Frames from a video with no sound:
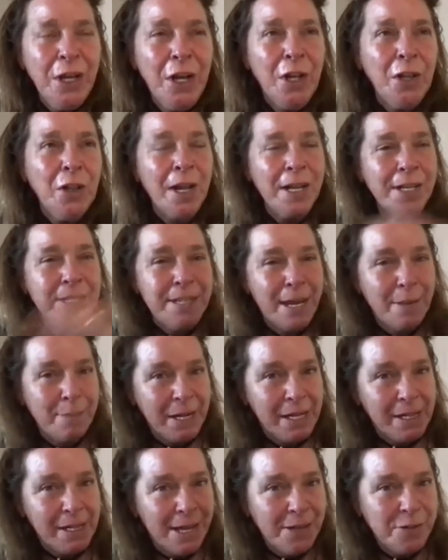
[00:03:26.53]
alongside
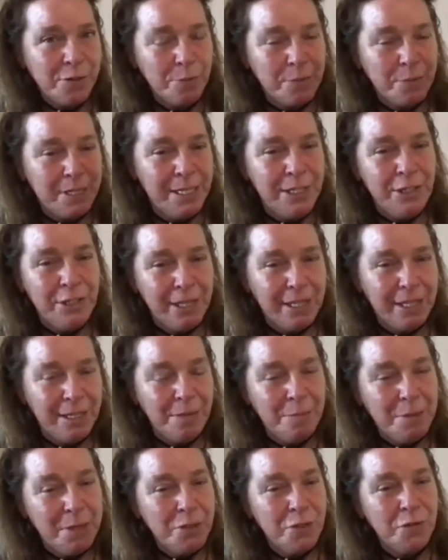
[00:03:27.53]
my classroom teaching and
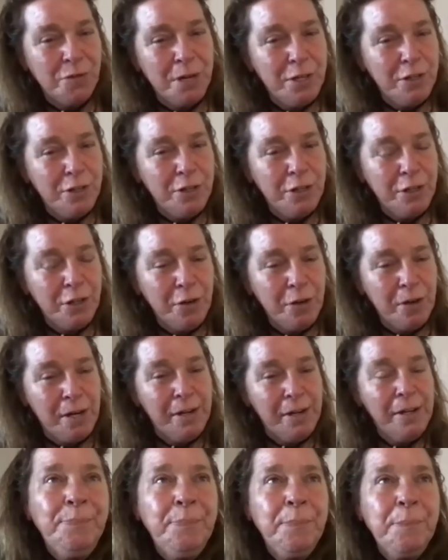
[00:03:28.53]
administration
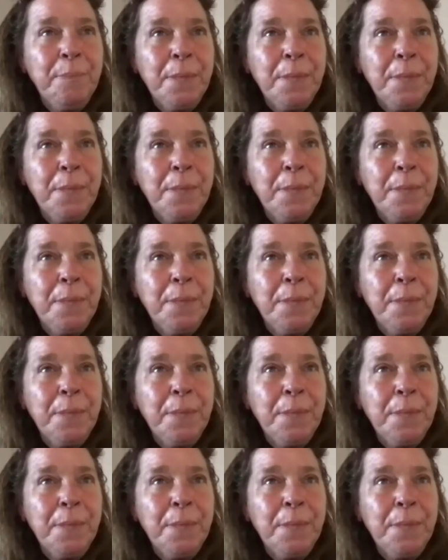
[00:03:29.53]
career